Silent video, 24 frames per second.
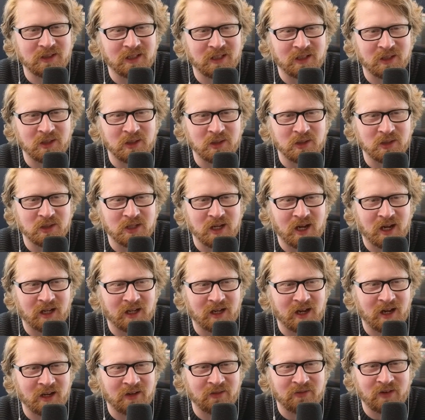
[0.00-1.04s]
Like you just got to
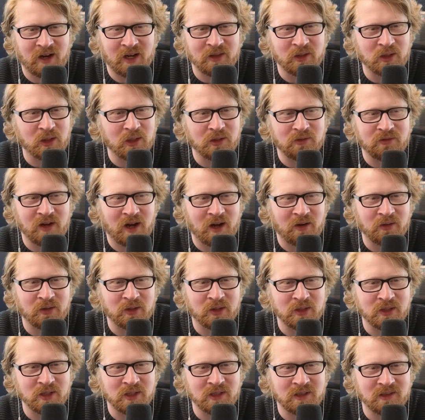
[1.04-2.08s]
kind of find the good
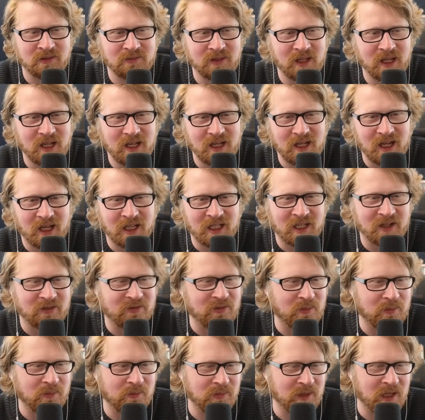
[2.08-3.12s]
founders and give
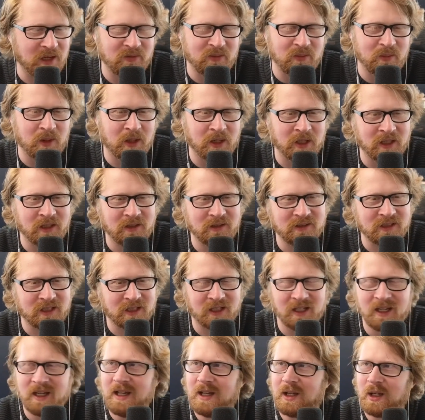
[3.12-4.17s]
them money.
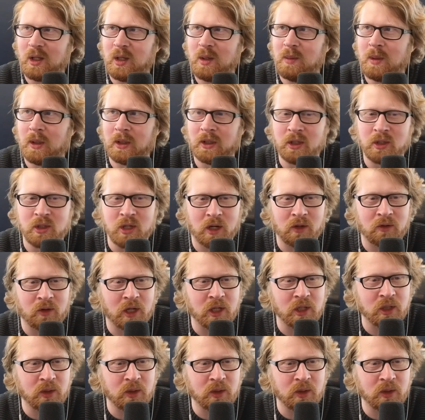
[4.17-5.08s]
Like, can you build a generational